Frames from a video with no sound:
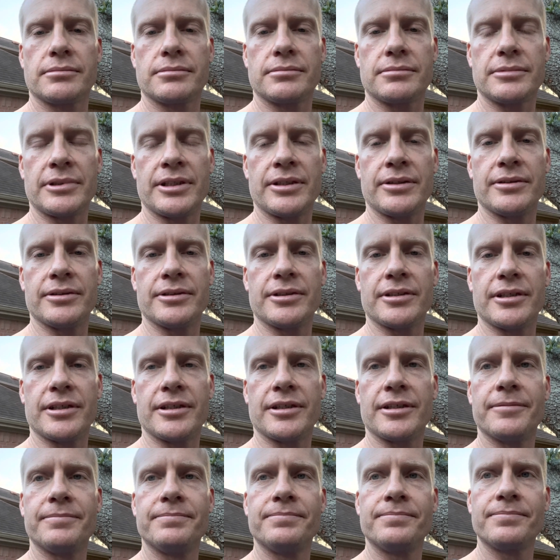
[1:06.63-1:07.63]
it
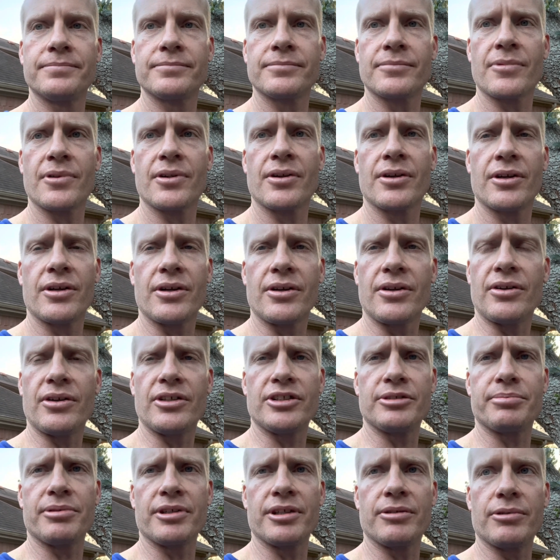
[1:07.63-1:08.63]
was
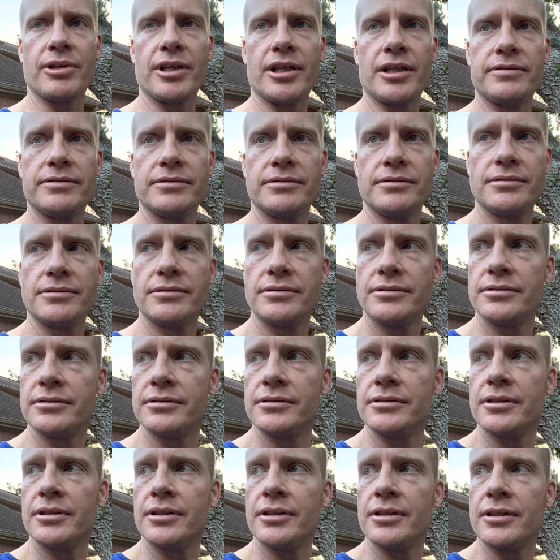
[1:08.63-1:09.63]
pretty rough,
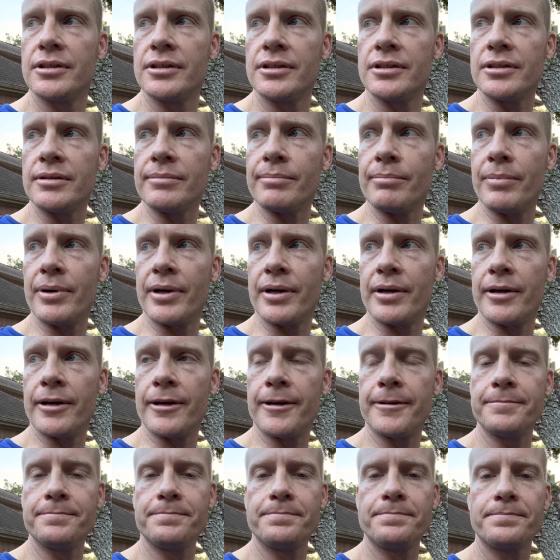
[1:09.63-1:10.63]

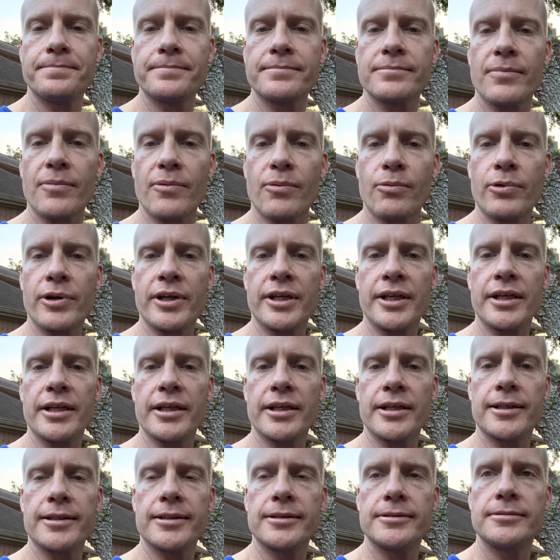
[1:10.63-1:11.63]
but we
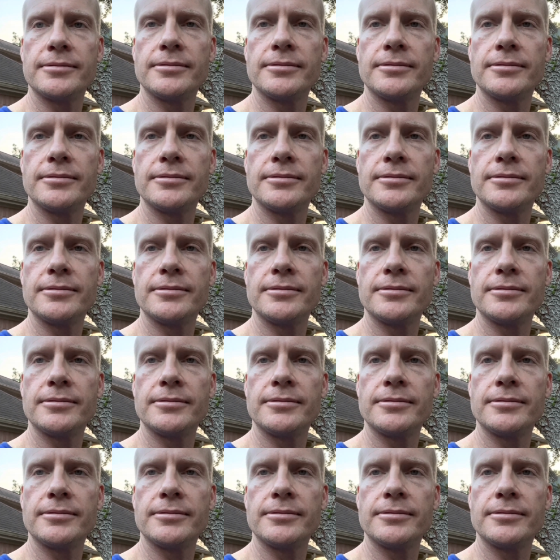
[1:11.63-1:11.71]
got